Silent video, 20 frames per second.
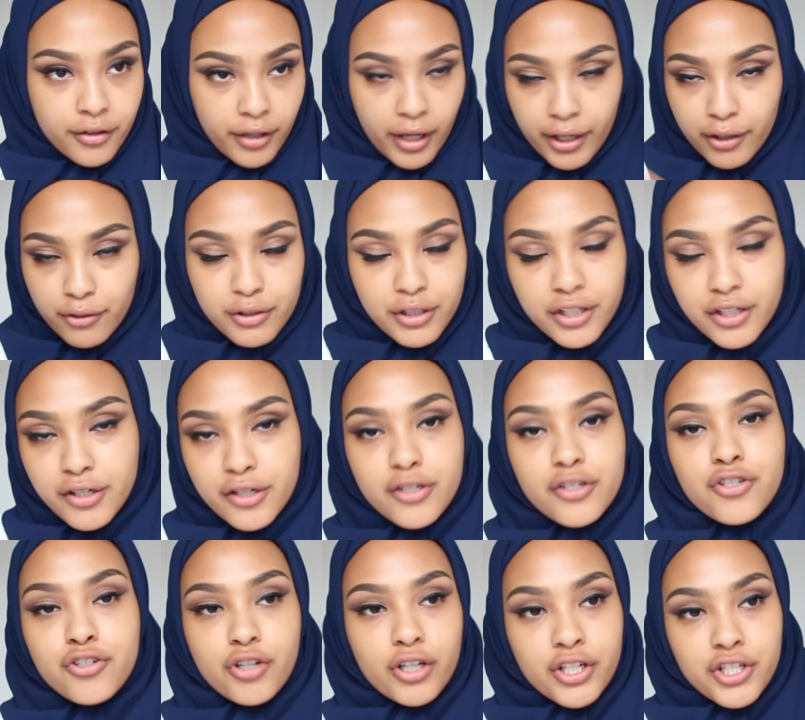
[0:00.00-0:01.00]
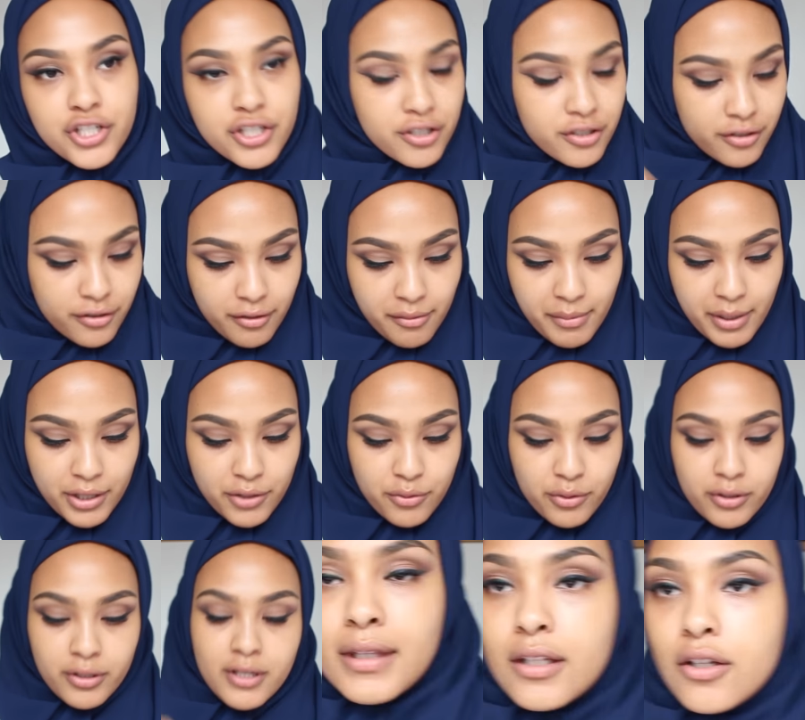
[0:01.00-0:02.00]
I don't need an instruction
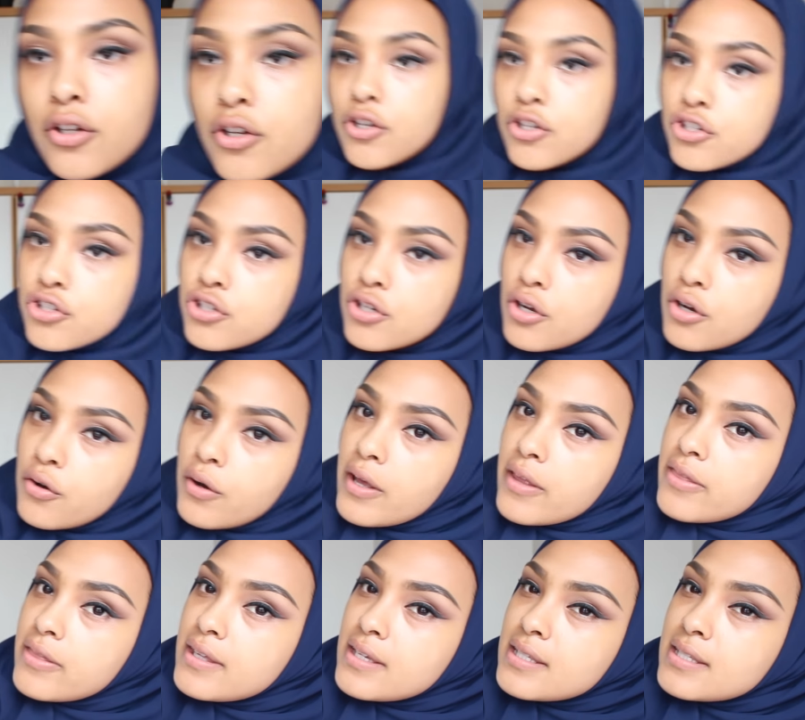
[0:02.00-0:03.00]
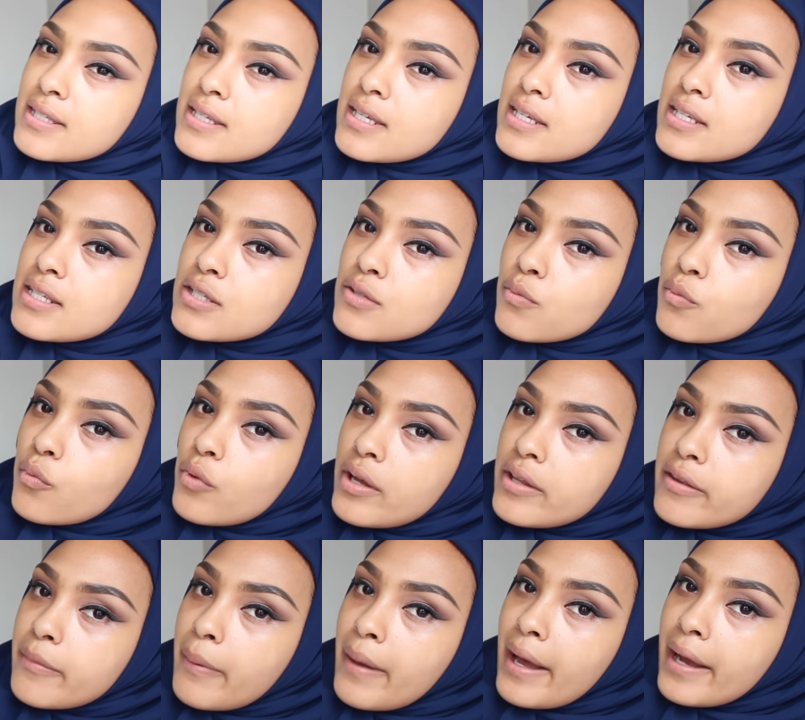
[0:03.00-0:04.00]
manual. So this is
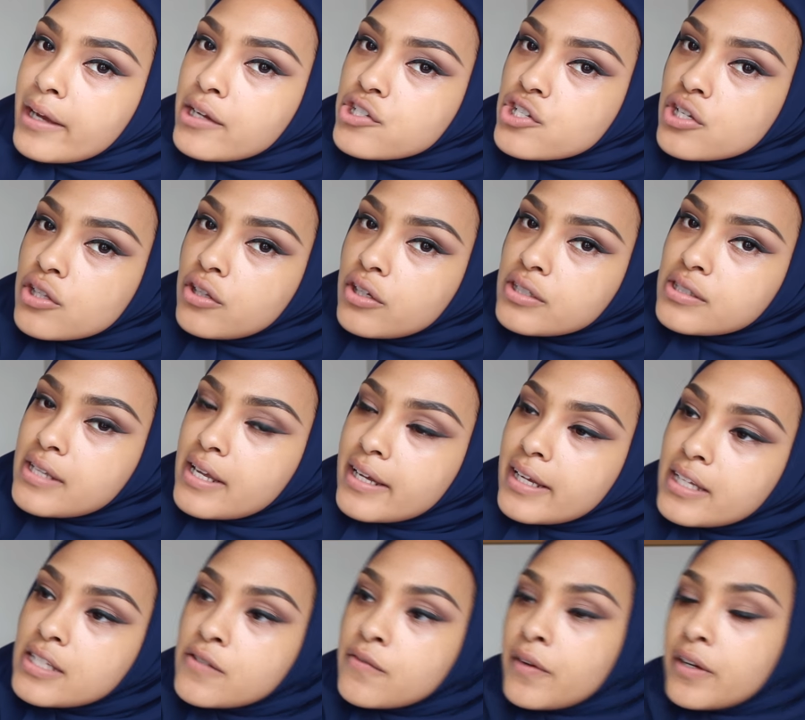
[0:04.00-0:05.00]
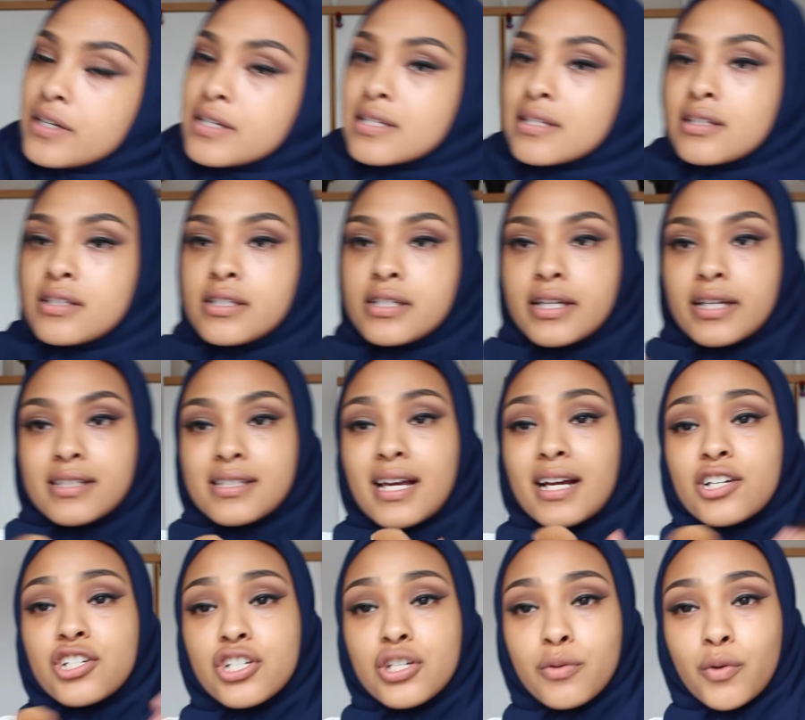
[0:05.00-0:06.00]
what the packaging looks like. It's very sleek. It's
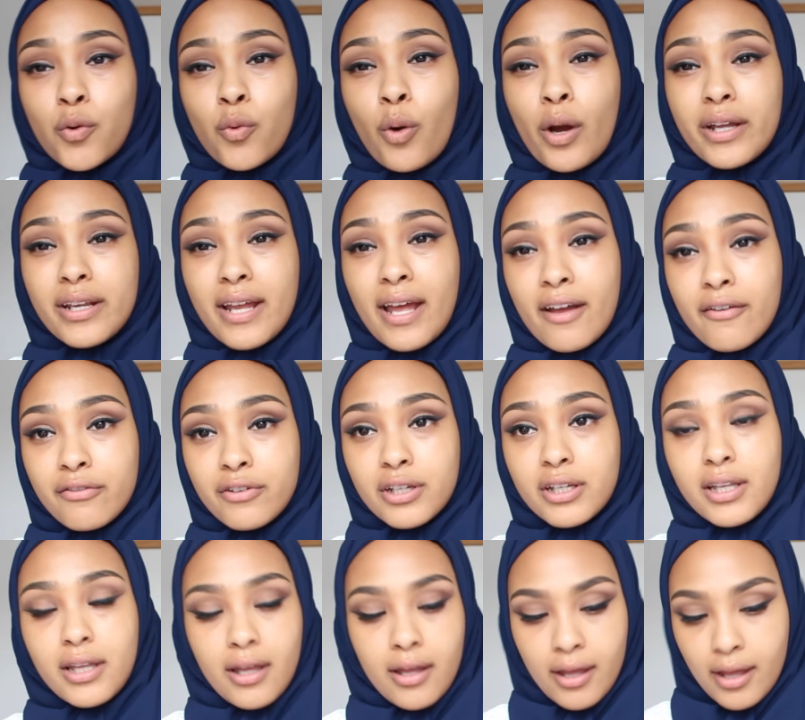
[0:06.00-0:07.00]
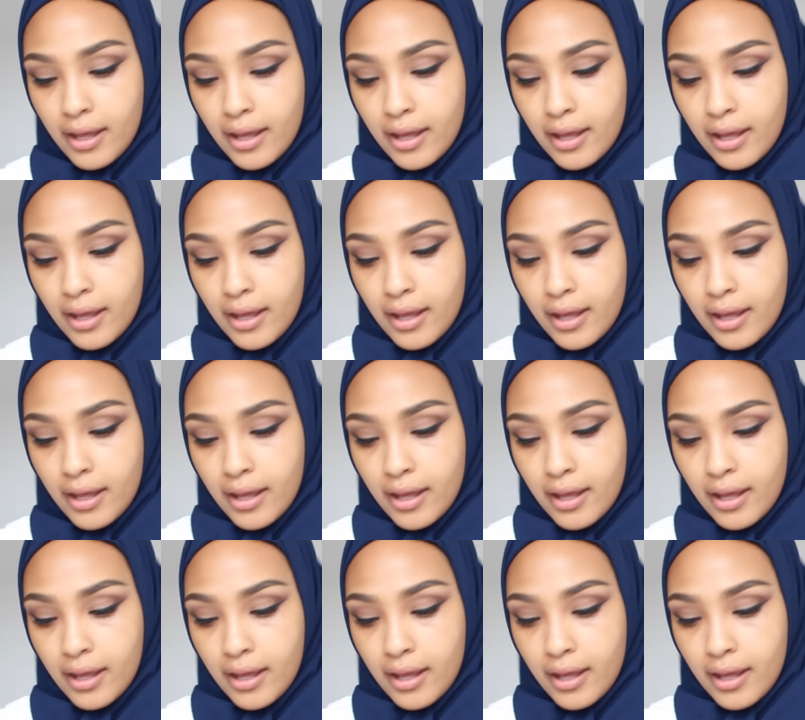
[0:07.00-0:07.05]
actually quite heavy.